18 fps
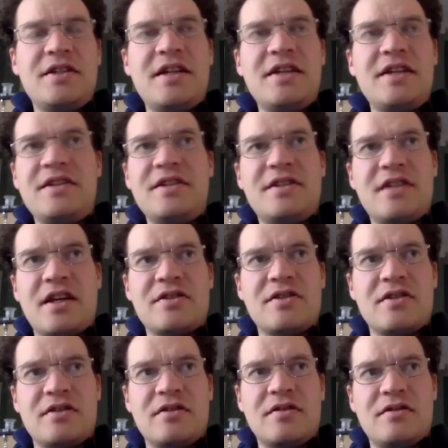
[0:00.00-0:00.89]
just
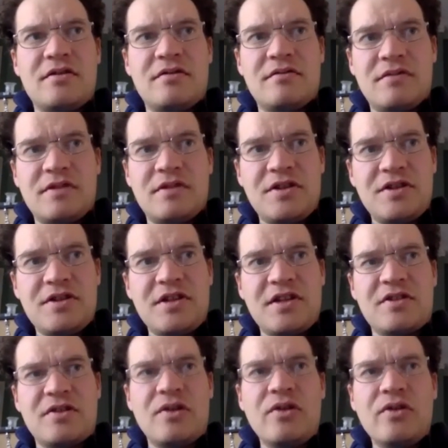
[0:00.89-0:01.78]

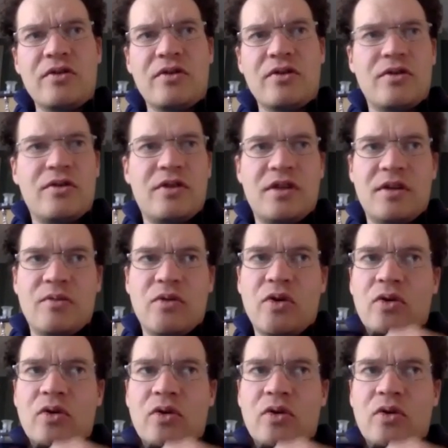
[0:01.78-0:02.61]
doesn't look good anymore.